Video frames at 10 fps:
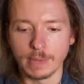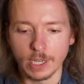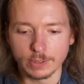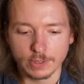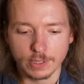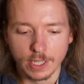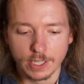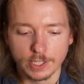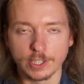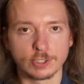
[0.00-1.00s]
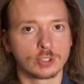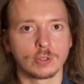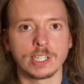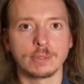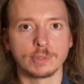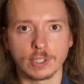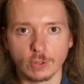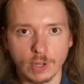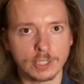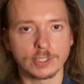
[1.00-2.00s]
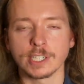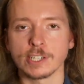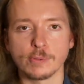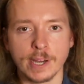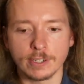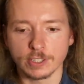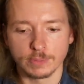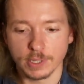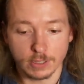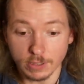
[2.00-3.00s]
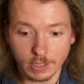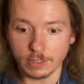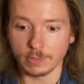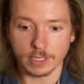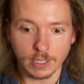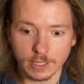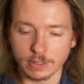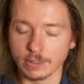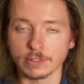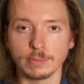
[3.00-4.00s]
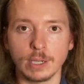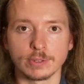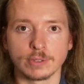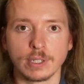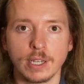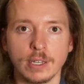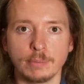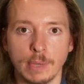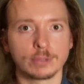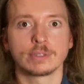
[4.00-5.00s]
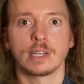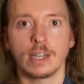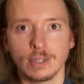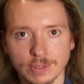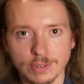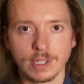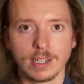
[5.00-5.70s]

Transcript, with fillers: mouse, you're going to scream, you're going to run, you're going to get your parents to be like, oh my God, there's a mouse, mouse in the house.